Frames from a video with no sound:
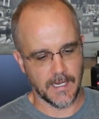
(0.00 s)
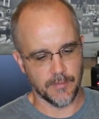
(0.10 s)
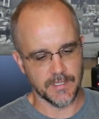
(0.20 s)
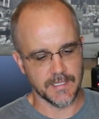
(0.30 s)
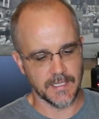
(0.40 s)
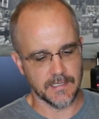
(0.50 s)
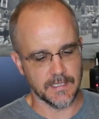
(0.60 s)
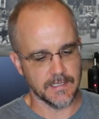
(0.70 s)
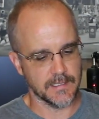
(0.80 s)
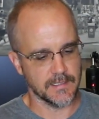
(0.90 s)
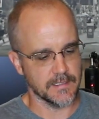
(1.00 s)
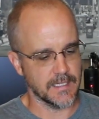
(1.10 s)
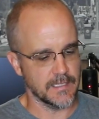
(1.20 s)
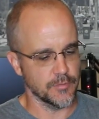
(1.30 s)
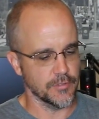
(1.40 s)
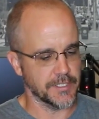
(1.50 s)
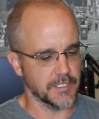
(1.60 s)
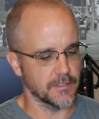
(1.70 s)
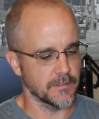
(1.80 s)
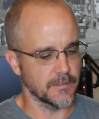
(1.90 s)
how we design a sustainable,
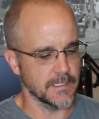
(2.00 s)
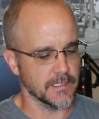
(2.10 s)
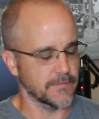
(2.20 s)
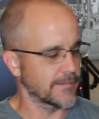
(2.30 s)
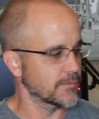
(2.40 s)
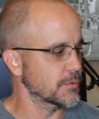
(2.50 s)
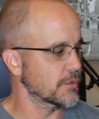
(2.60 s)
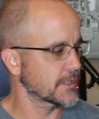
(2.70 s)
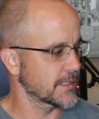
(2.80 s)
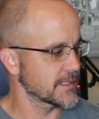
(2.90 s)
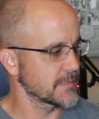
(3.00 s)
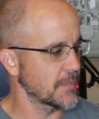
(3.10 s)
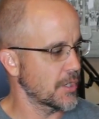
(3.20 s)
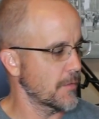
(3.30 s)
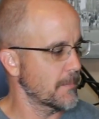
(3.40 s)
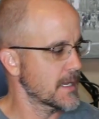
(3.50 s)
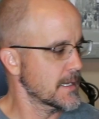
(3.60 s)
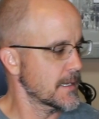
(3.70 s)
secure, and survivable custom home.